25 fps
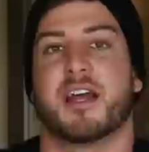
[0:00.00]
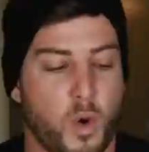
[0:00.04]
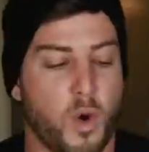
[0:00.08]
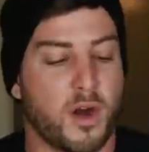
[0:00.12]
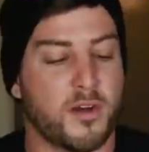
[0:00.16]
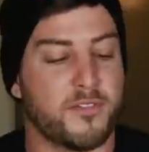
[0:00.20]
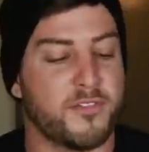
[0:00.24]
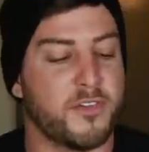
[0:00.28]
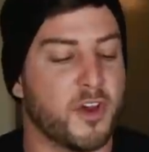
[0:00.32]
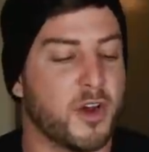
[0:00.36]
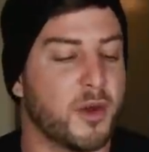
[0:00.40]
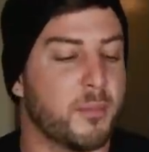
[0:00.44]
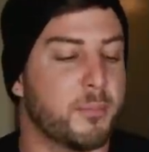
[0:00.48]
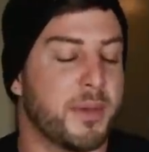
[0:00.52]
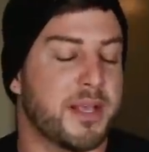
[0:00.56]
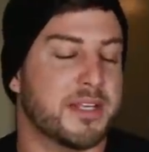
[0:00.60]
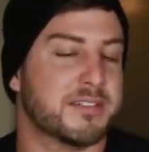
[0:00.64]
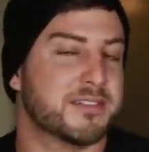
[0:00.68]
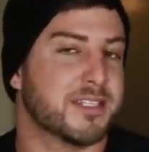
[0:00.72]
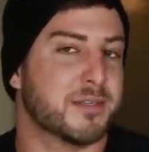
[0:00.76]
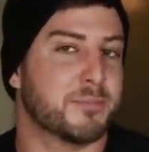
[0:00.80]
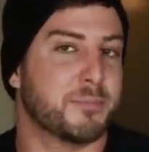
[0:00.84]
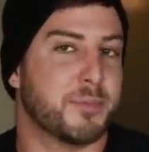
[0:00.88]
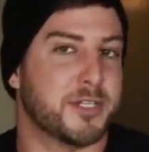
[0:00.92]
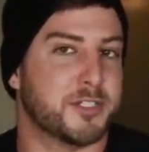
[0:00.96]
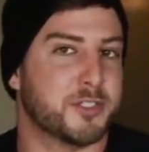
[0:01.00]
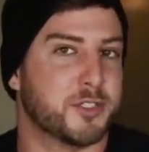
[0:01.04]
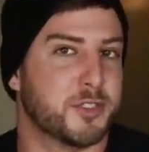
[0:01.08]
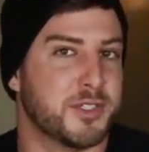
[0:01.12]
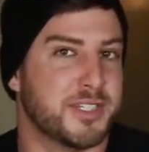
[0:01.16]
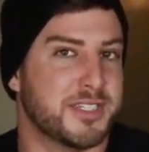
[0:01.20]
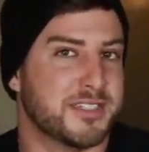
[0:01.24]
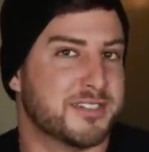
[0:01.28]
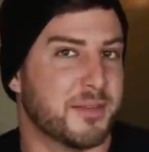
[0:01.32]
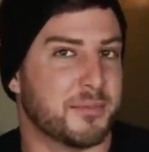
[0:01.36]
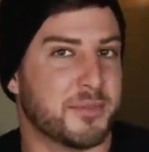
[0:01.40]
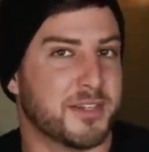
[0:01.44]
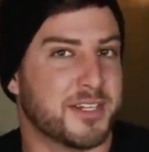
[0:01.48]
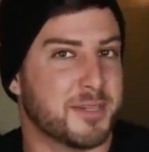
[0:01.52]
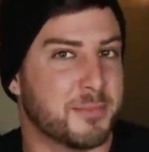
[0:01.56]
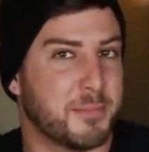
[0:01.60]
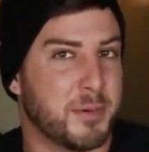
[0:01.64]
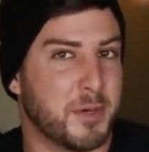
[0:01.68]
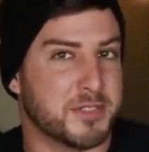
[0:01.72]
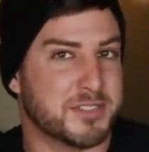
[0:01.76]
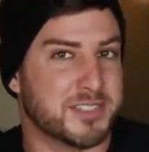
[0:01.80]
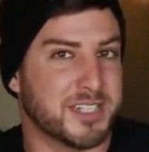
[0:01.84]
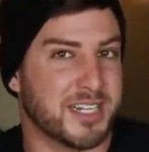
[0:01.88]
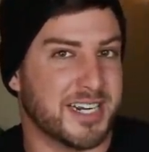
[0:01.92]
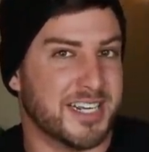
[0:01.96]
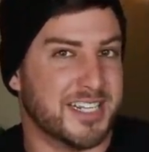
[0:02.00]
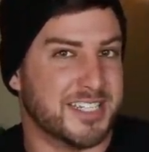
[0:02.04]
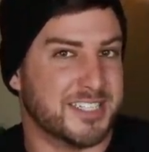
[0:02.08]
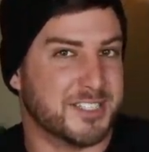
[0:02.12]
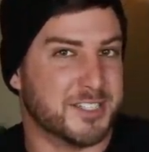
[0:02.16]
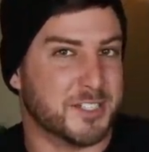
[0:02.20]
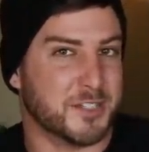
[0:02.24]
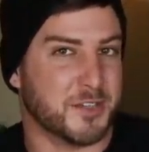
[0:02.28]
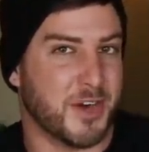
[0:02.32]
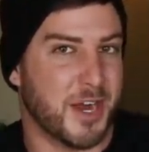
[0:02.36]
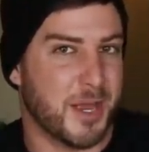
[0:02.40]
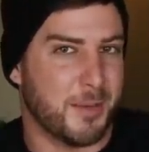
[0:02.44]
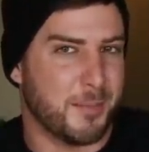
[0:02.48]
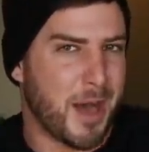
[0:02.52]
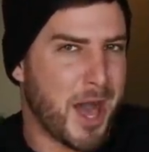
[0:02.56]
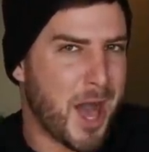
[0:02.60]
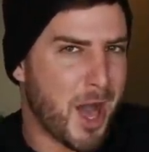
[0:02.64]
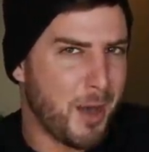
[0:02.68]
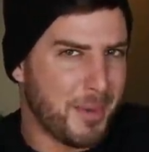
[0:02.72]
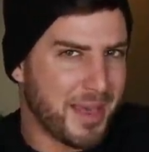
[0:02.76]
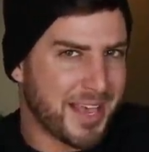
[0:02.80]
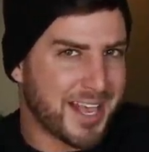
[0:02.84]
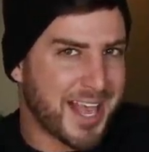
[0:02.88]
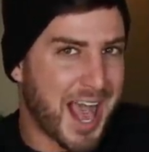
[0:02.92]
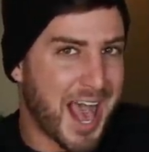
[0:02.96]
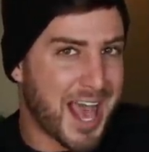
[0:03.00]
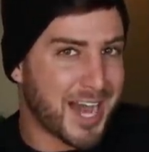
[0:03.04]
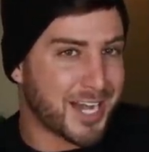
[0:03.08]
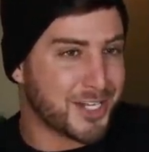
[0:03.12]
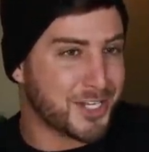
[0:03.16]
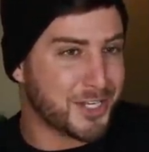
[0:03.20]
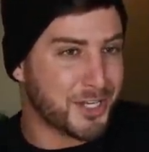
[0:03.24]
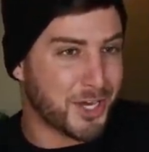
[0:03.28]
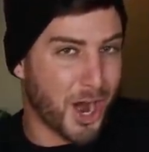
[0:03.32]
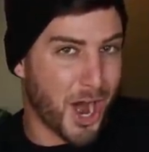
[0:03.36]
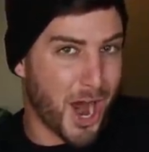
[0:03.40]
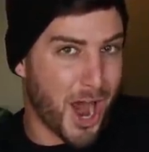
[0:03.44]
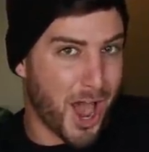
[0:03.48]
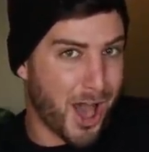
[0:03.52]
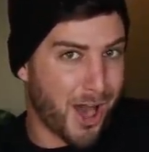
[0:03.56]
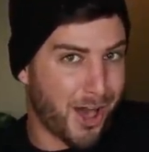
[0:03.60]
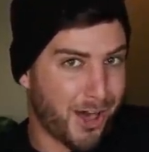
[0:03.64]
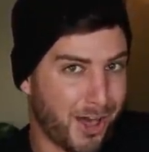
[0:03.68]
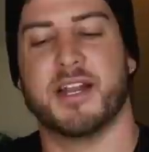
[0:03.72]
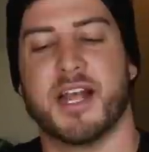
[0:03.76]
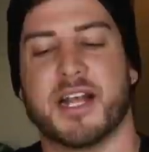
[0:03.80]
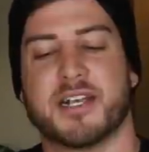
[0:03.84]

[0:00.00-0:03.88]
Or if you're a basic bitch who needs something to post on Instagram, oh my God, girl!